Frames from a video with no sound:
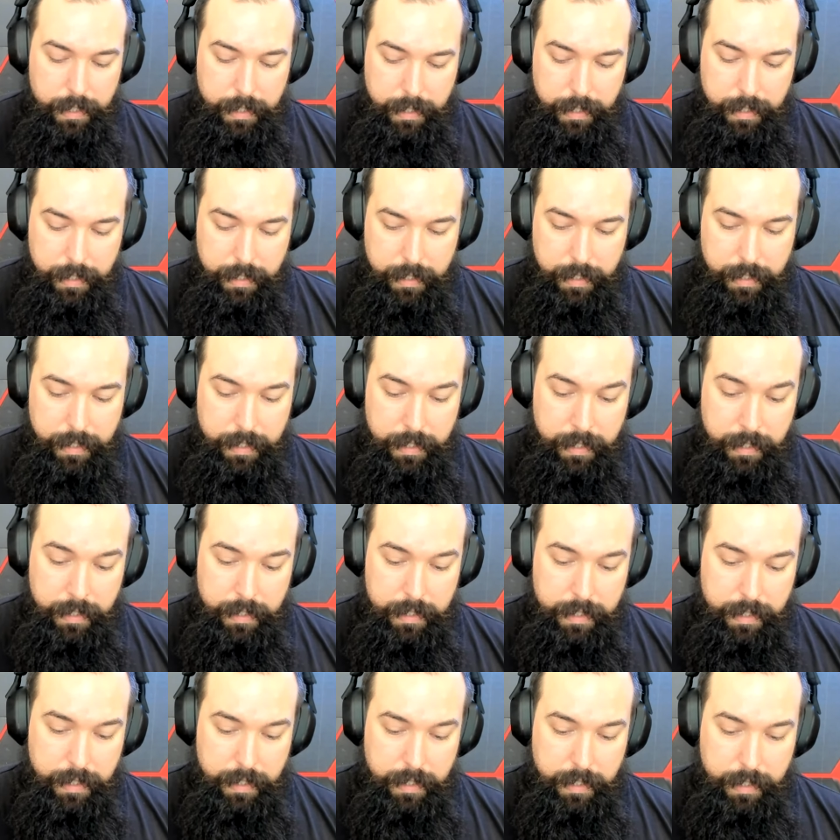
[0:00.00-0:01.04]

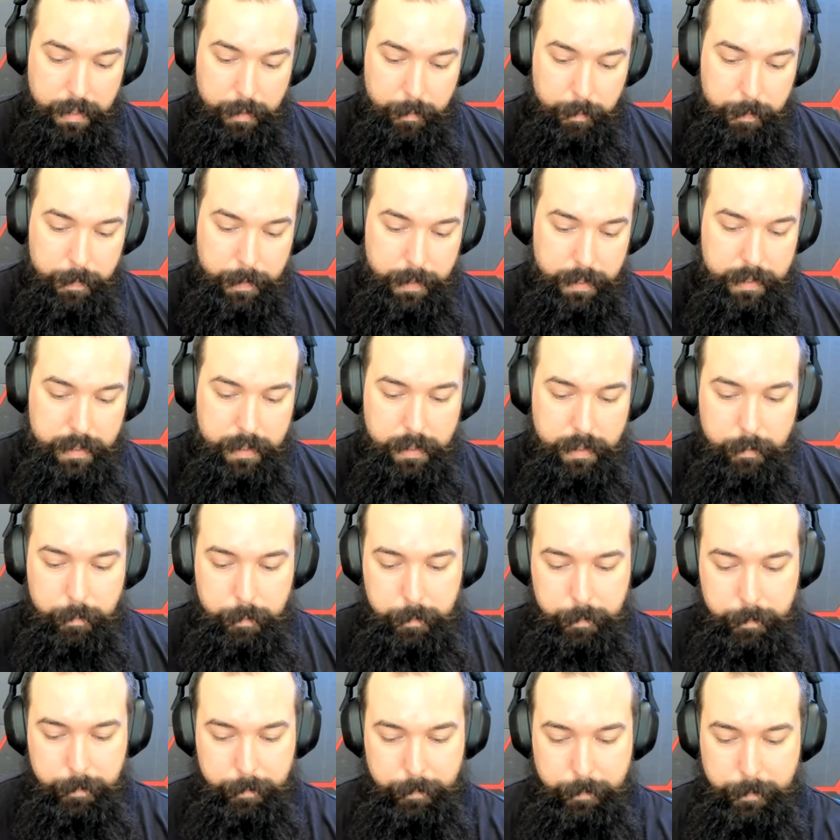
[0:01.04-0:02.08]
And but
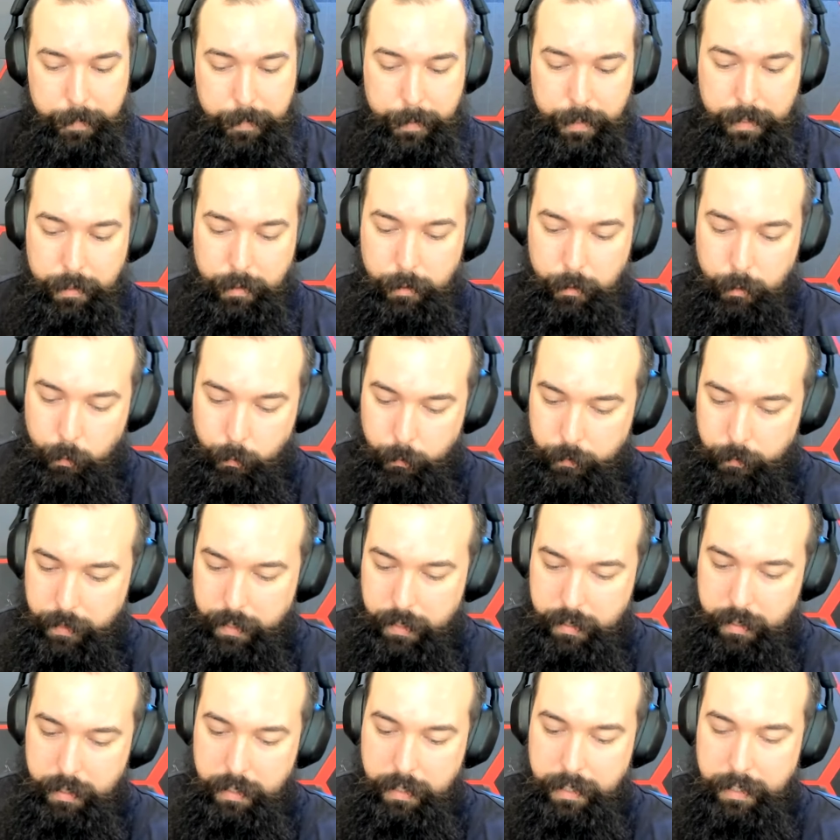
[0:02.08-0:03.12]
but
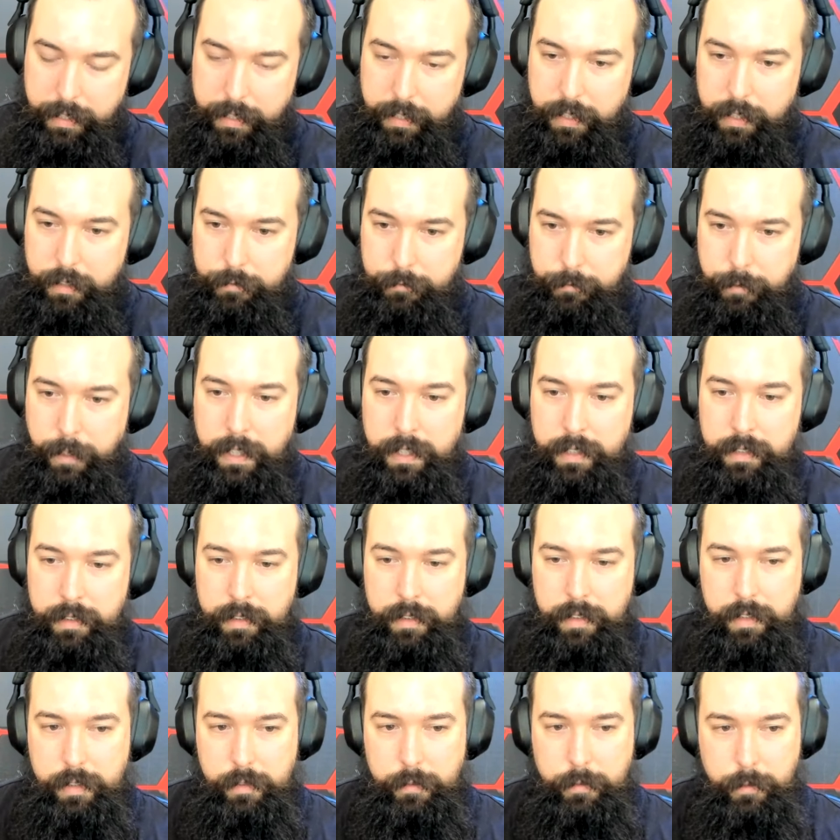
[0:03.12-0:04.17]
obviously I need
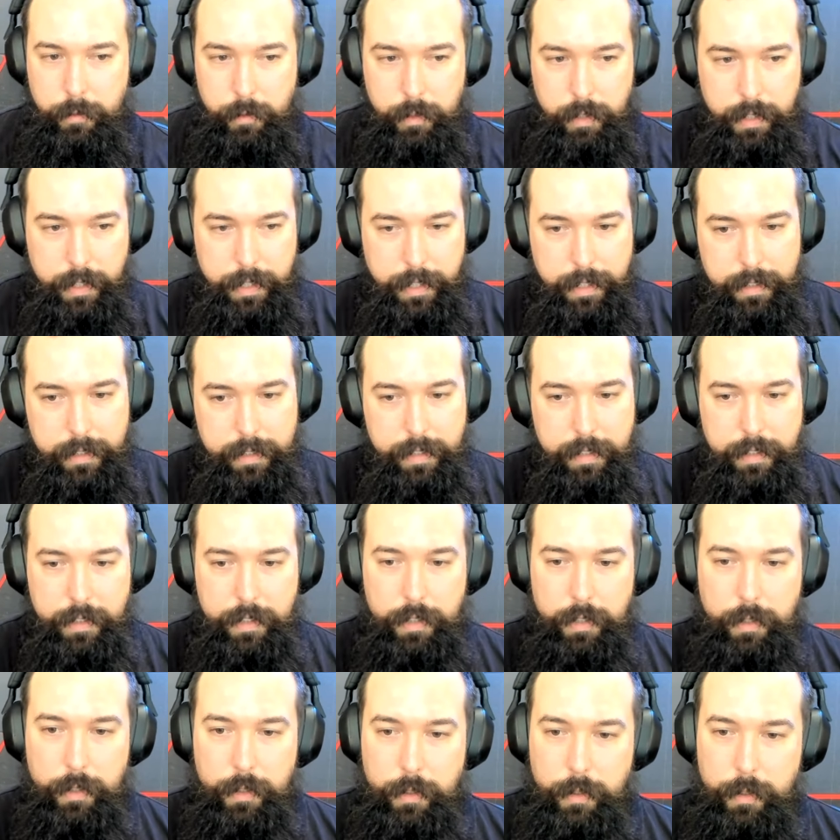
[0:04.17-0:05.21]
funds for that
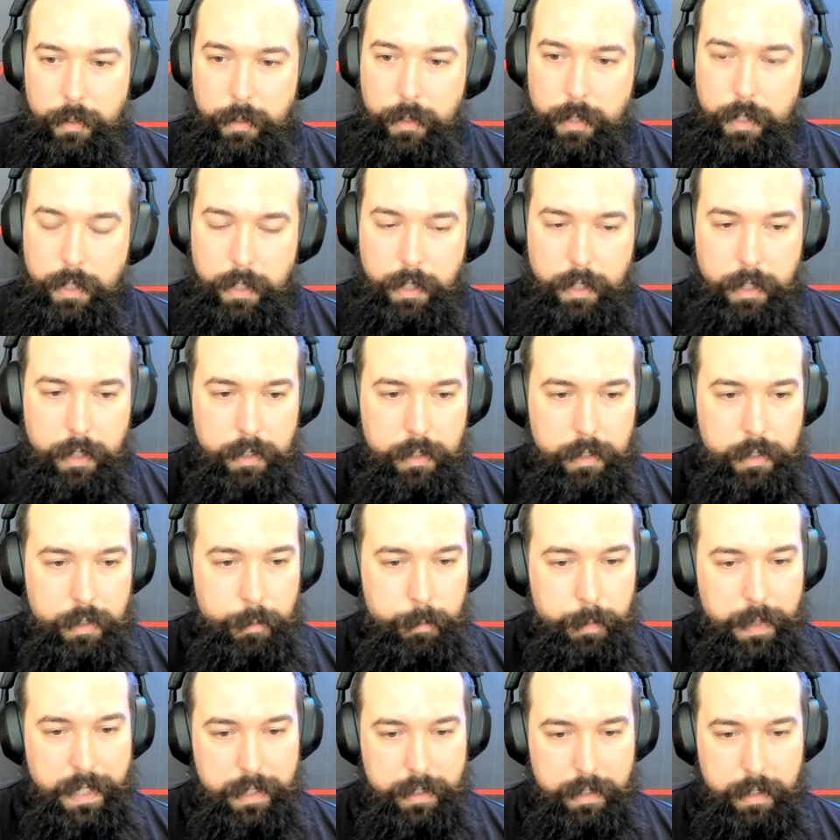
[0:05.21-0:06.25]
to to
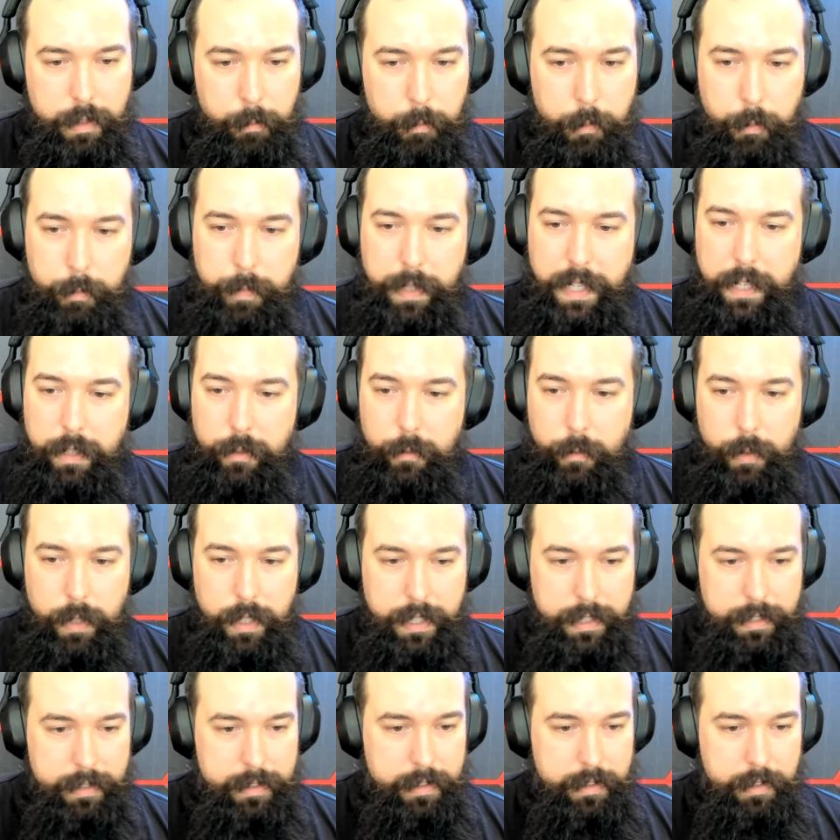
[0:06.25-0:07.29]
build a mobile
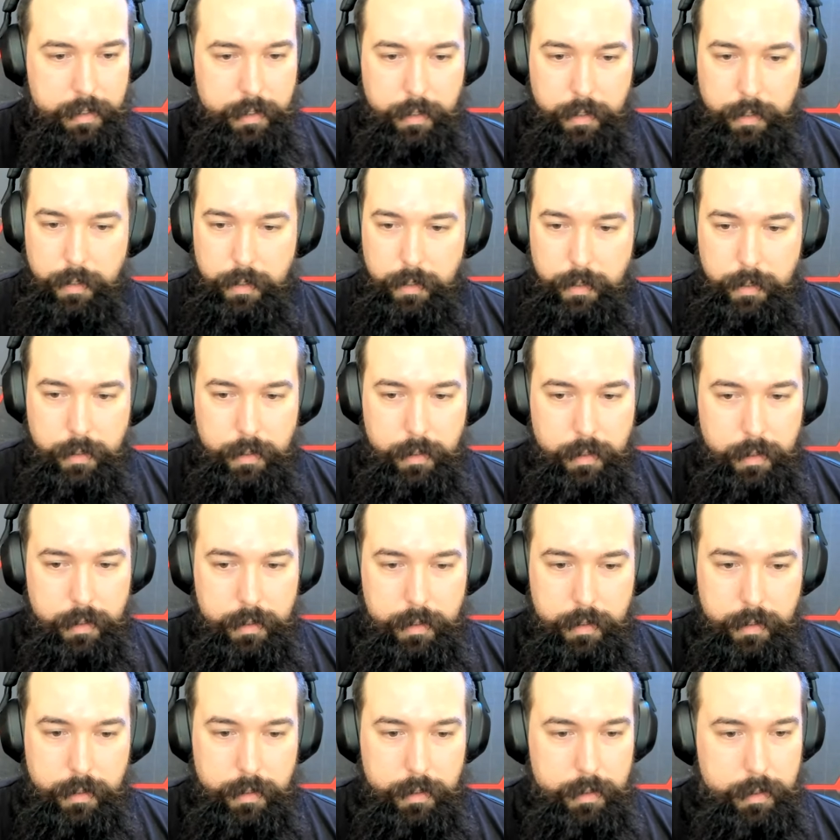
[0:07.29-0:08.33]
wallet to
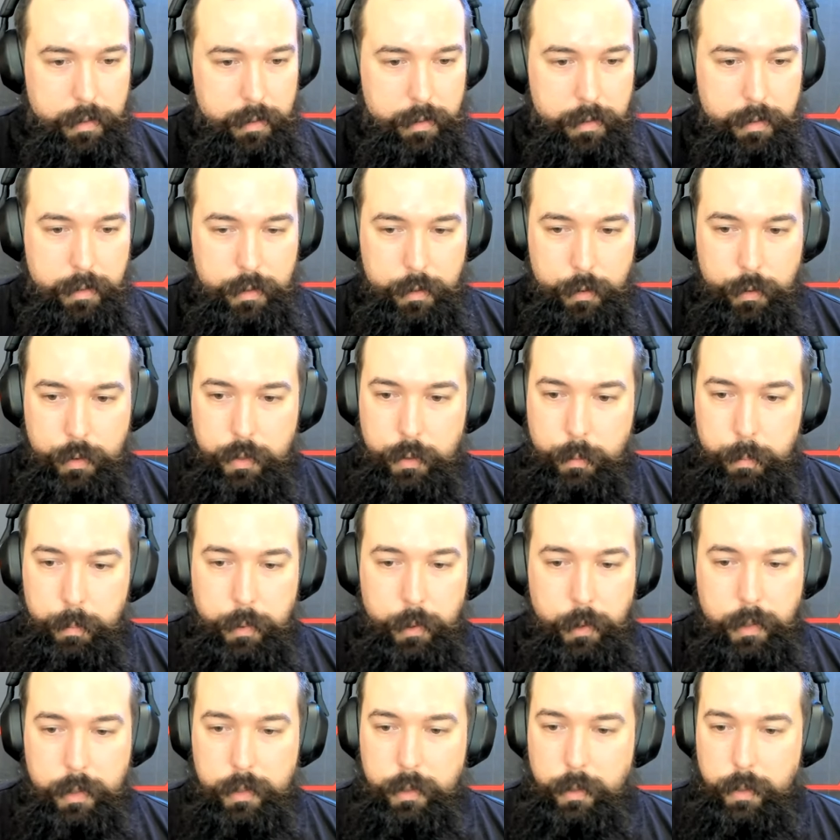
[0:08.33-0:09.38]
to to, to
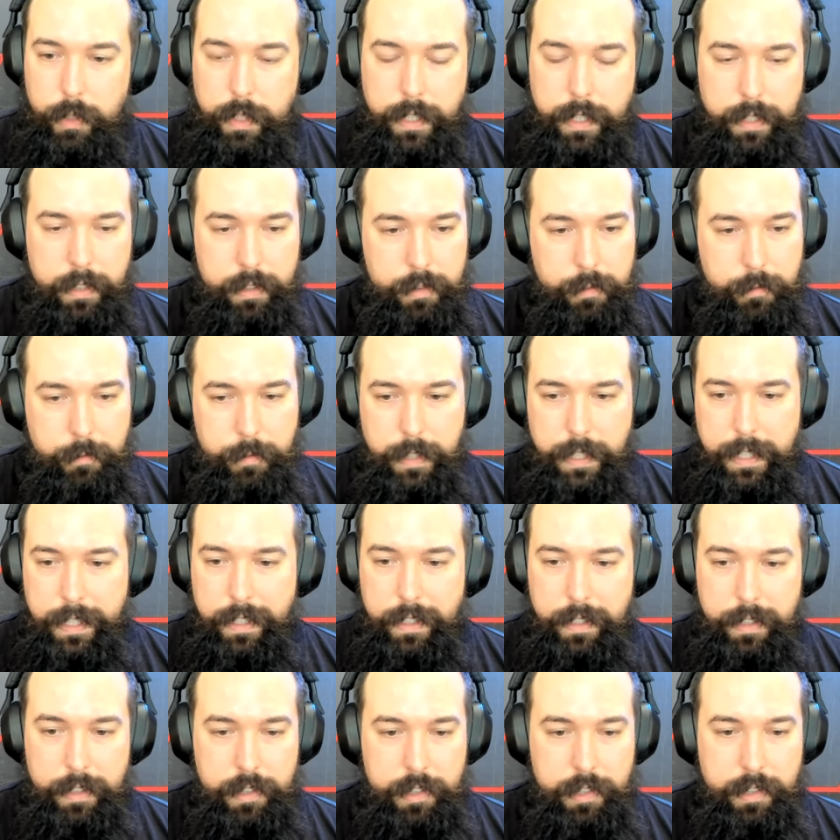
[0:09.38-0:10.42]
support all kinds of
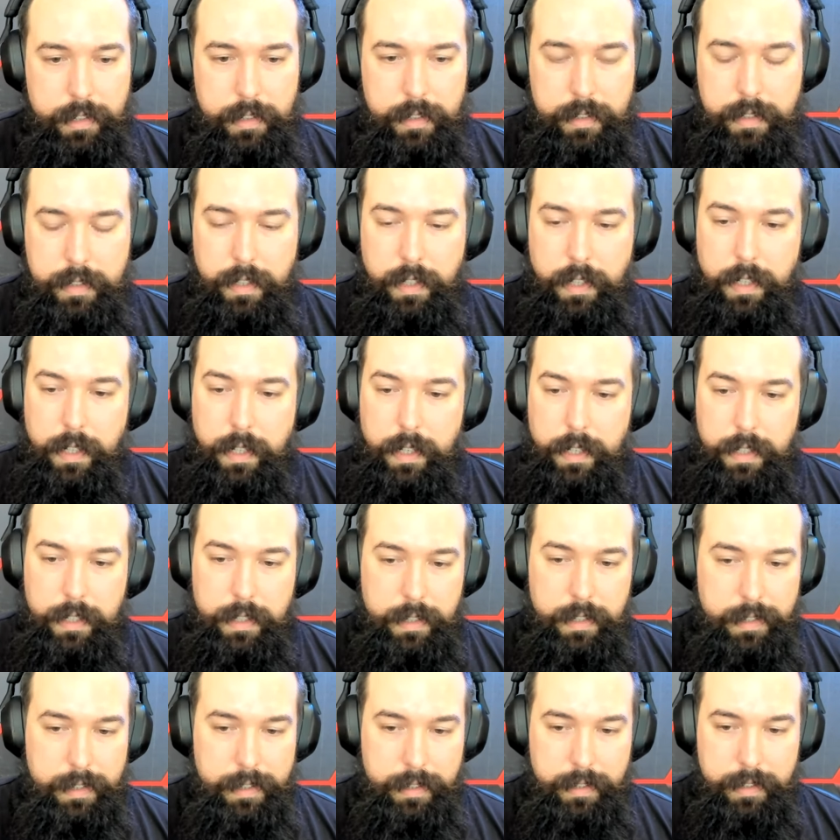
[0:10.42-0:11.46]
languages
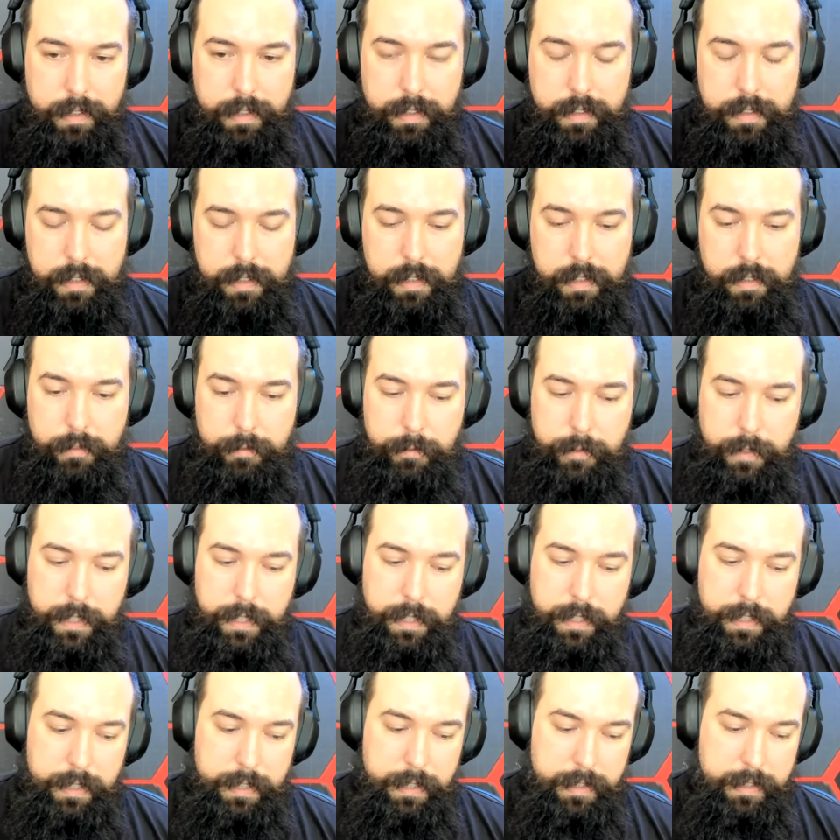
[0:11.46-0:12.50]
and and stuff
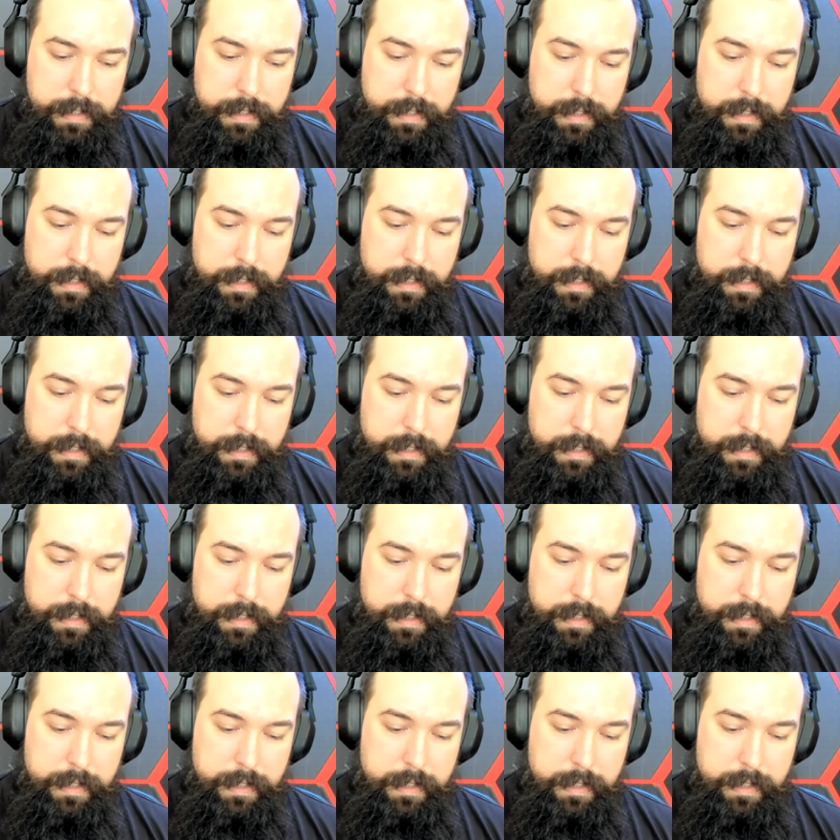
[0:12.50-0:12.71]
like that.